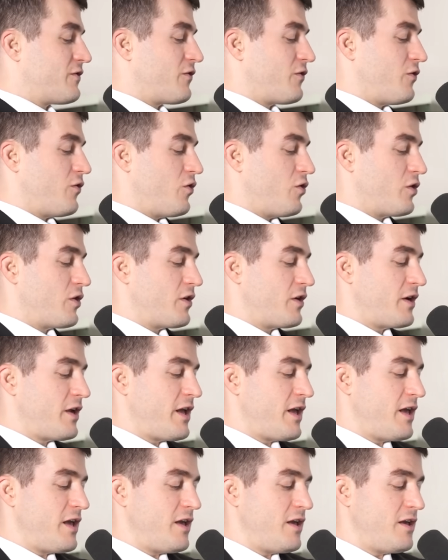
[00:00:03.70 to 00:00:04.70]
for
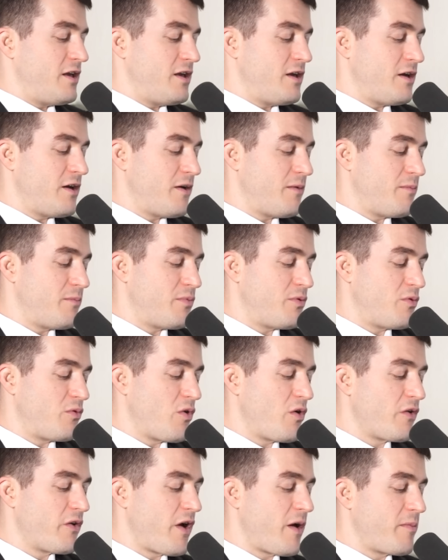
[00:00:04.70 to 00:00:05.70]
a
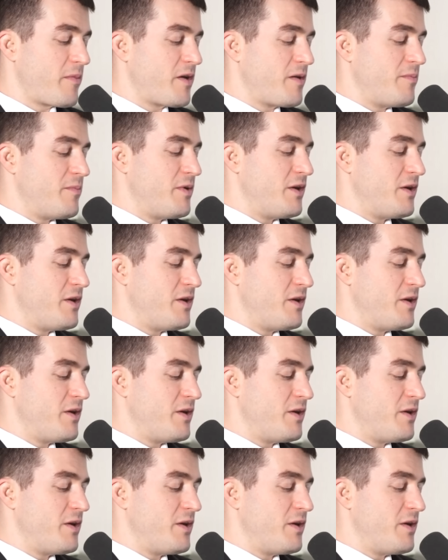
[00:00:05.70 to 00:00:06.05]
programming